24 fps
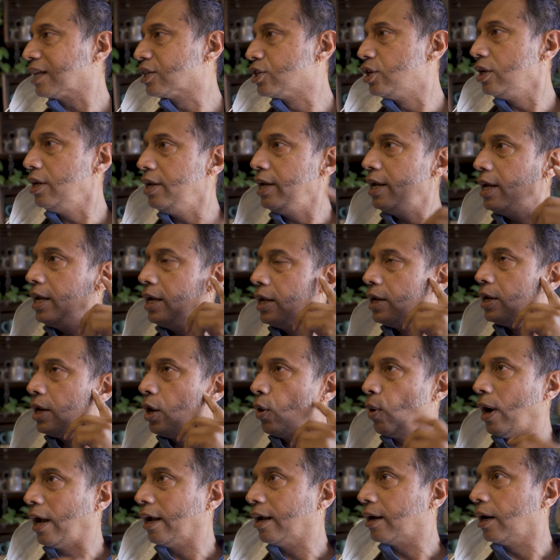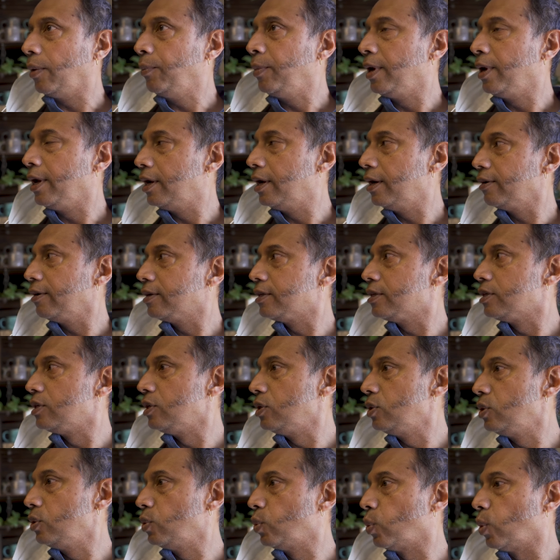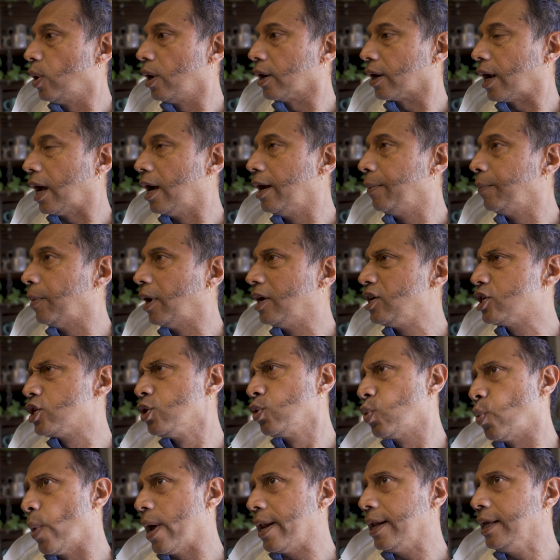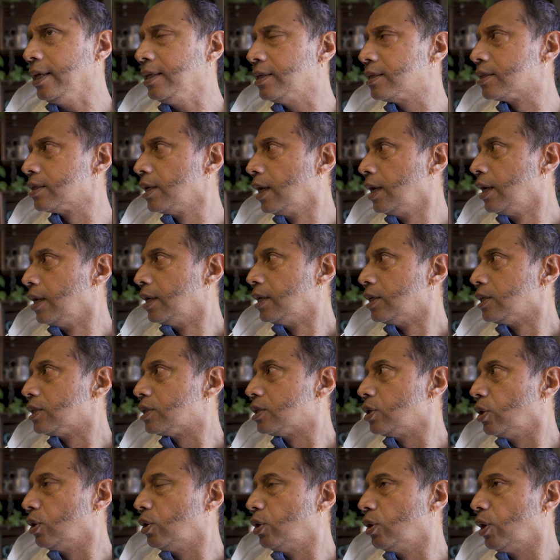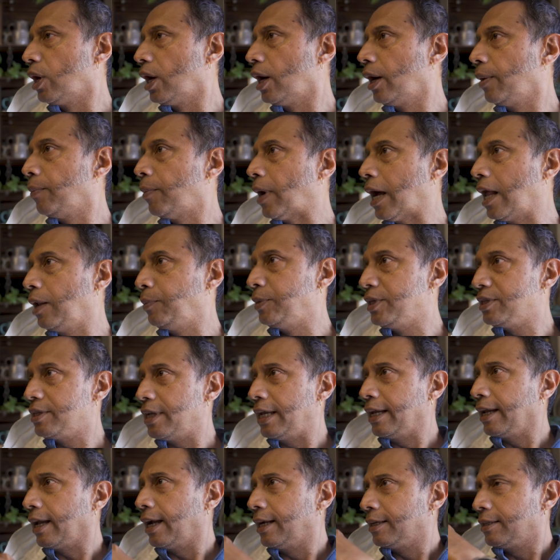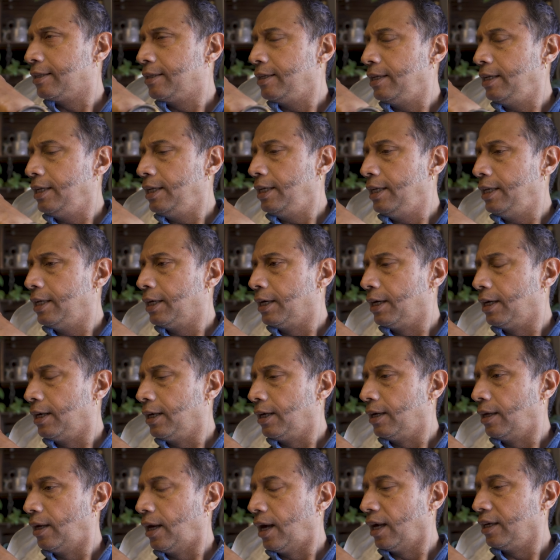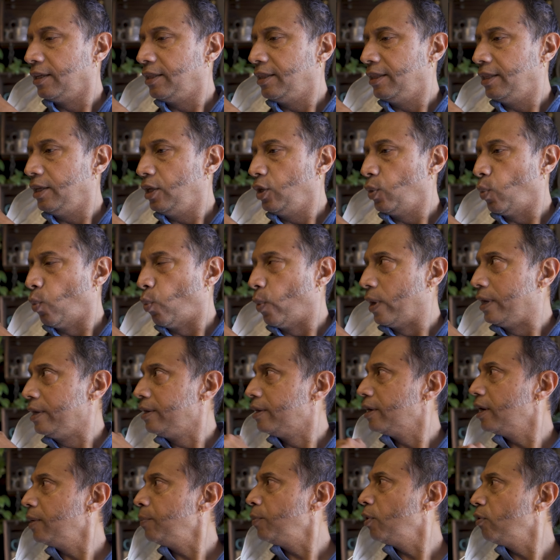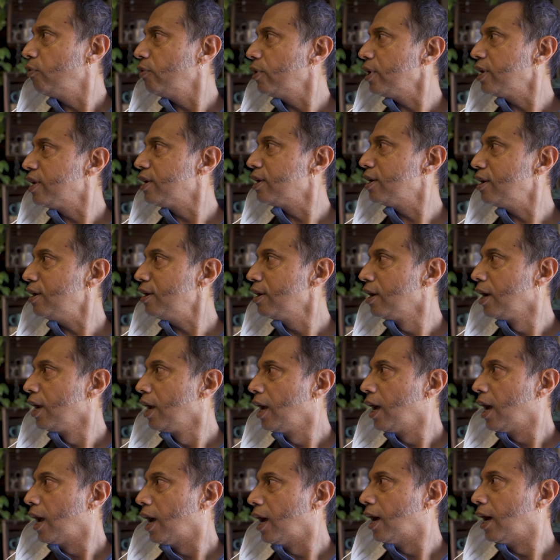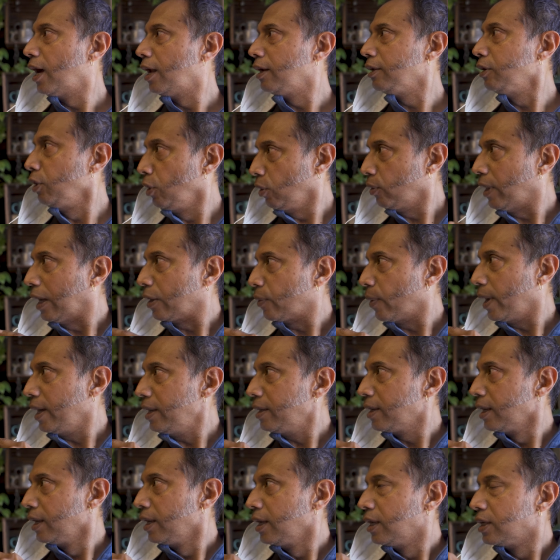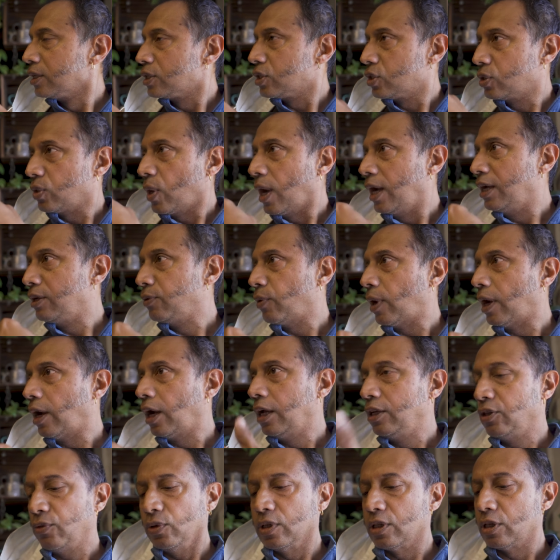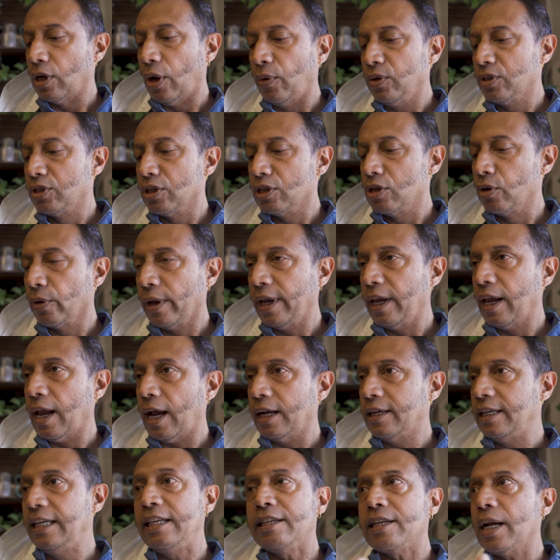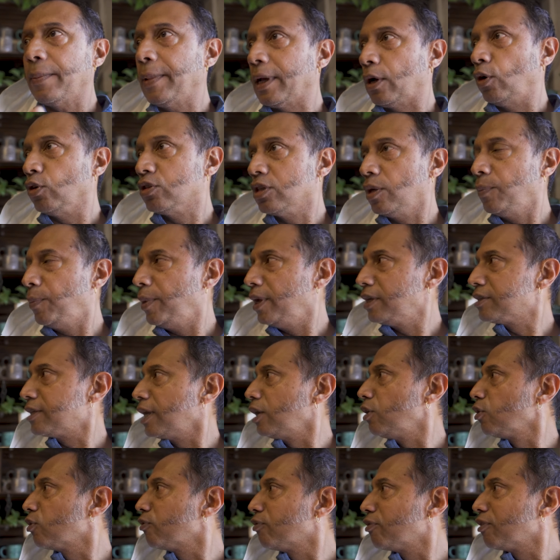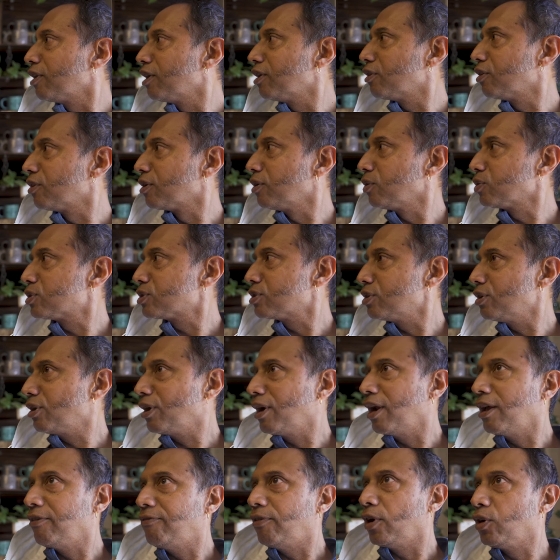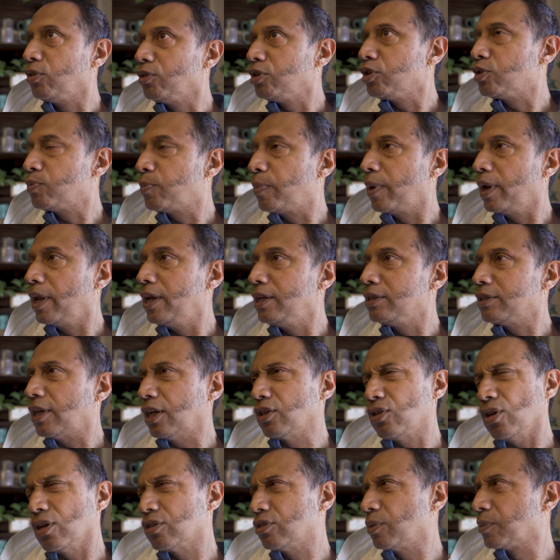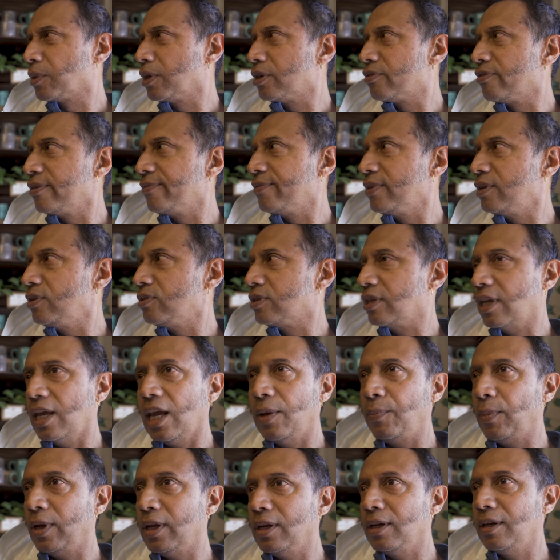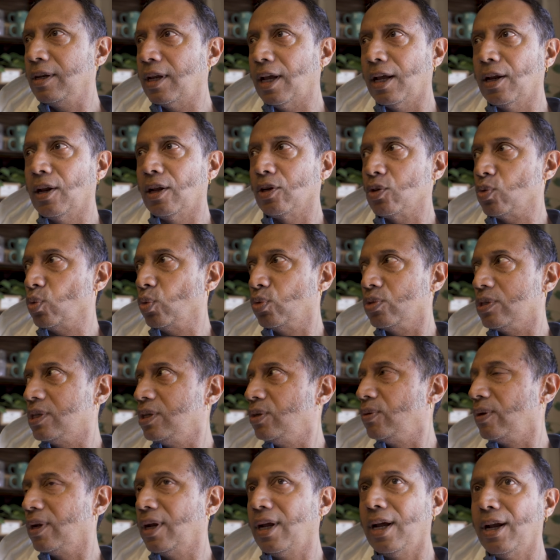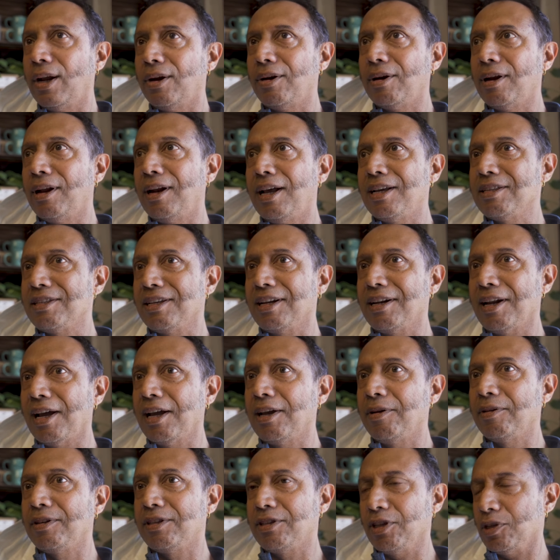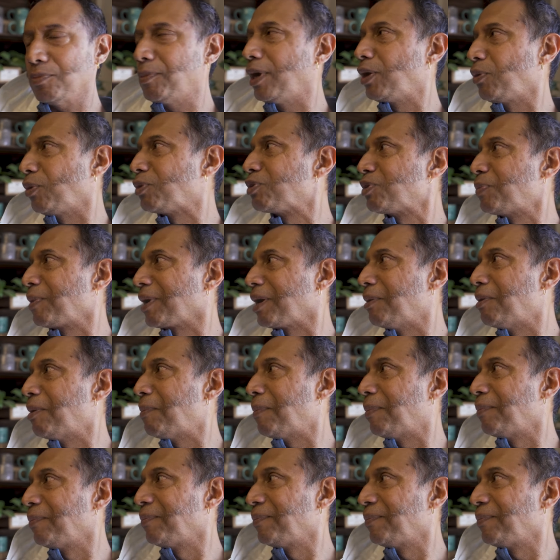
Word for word: Actually, no, I come here to work. I shoot weddings, so I'll be staying at the Windham over here. You know that, right? So I was just looking at, each time I go someplace I look for a roaster, and I found this place. I saw some good reviews, came in, and I talked to you, and I realized that I just might want to pick up